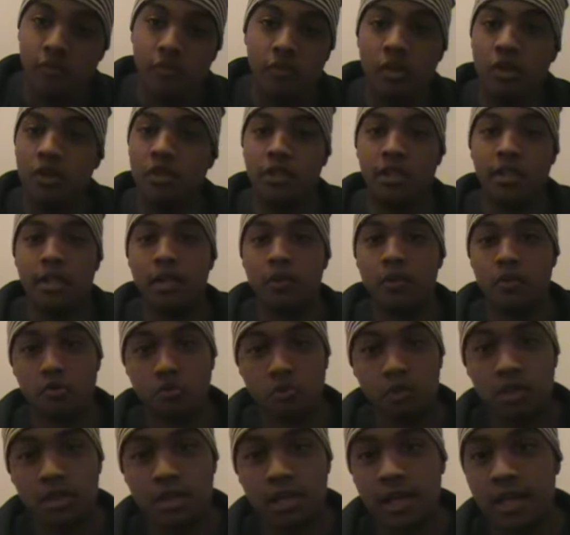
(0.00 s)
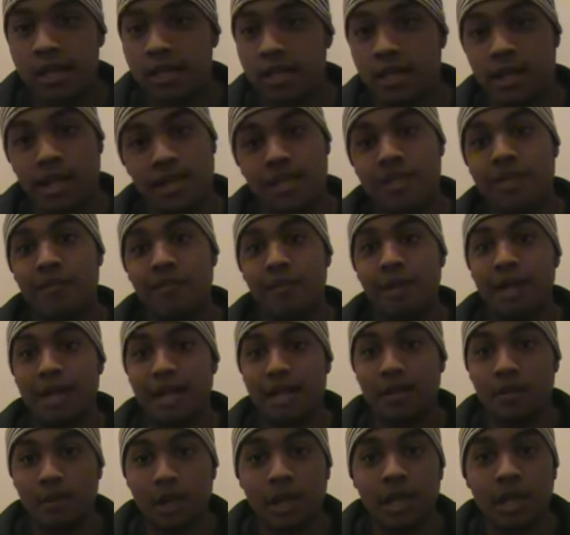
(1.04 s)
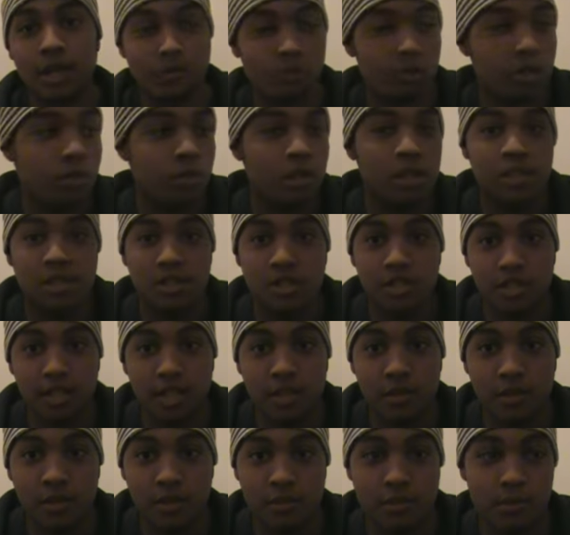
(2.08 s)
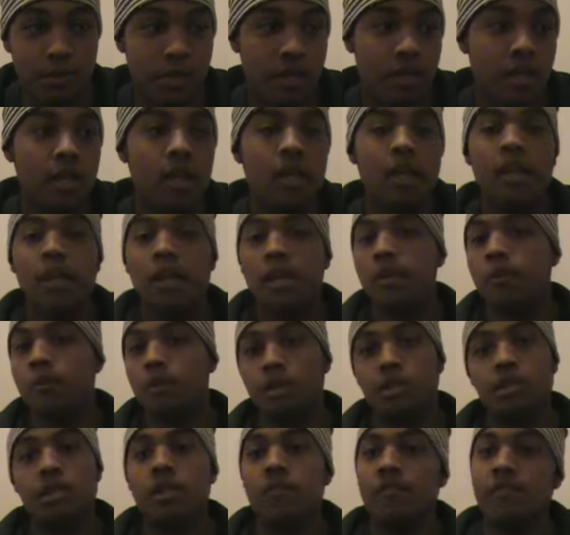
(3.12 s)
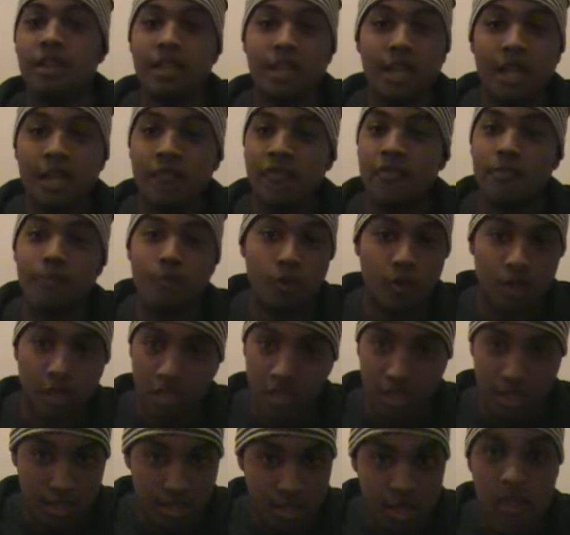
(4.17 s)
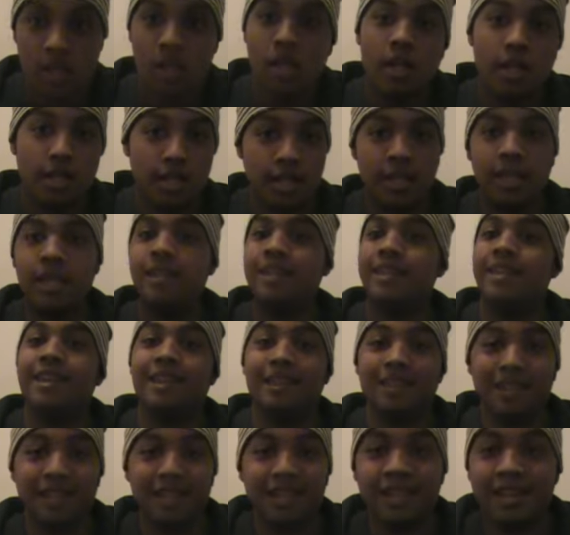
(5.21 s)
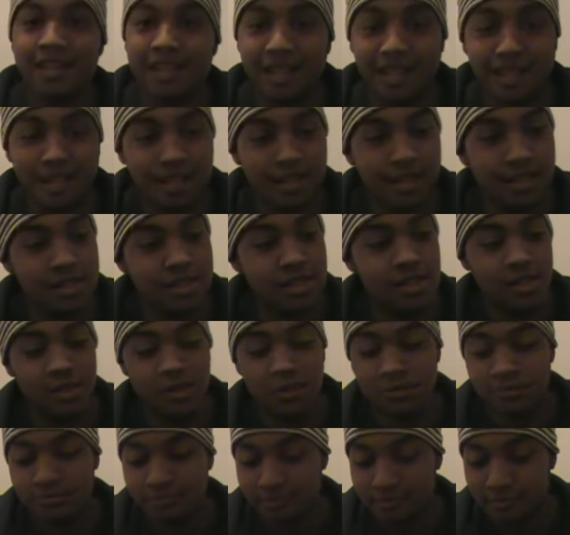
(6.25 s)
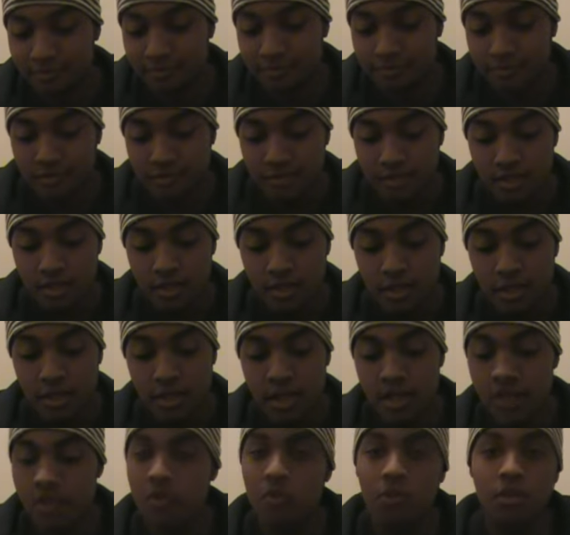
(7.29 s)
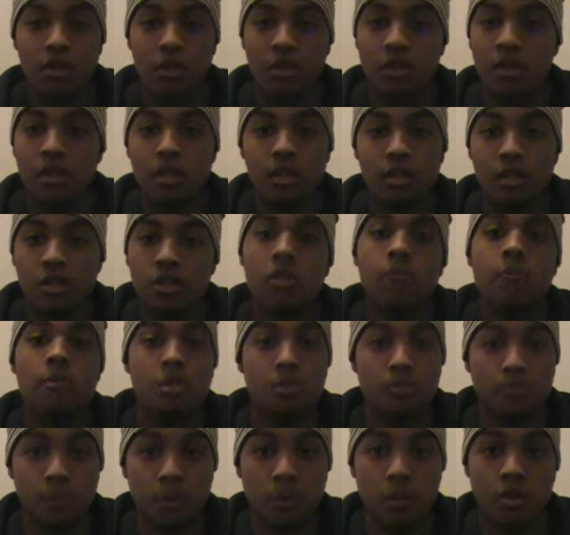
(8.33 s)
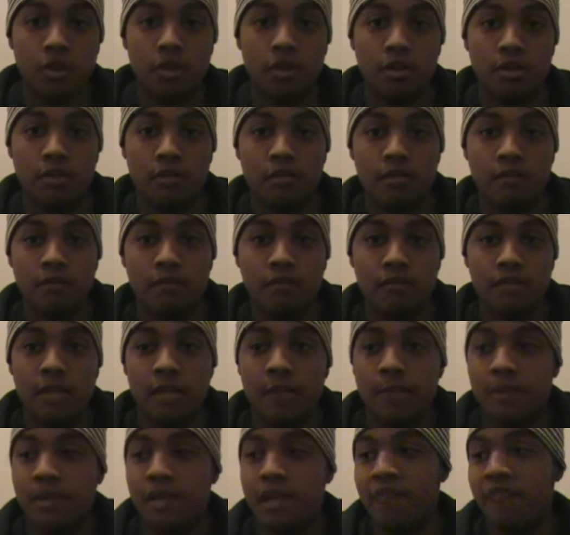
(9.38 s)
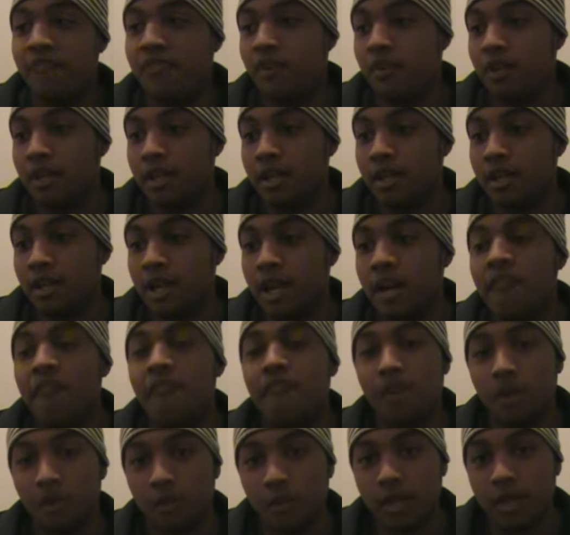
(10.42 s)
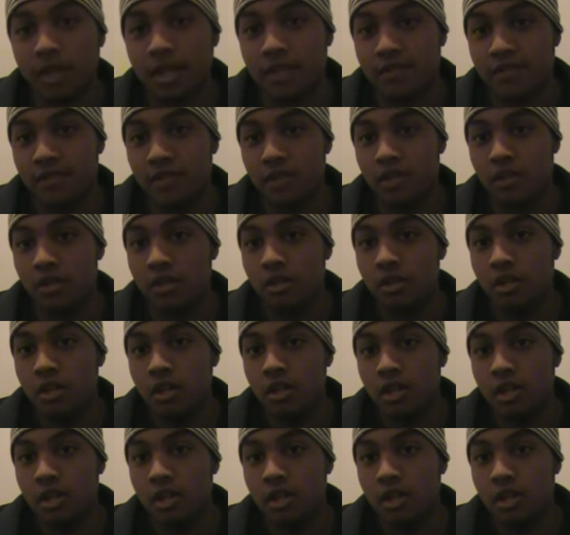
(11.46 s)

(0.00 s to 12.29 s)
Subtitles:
learning the language, which I didn't mind. I really wanted to learn the language, but it was every day, every morning, just getting at it. And you learn so much more Japanese. I felt like I've learned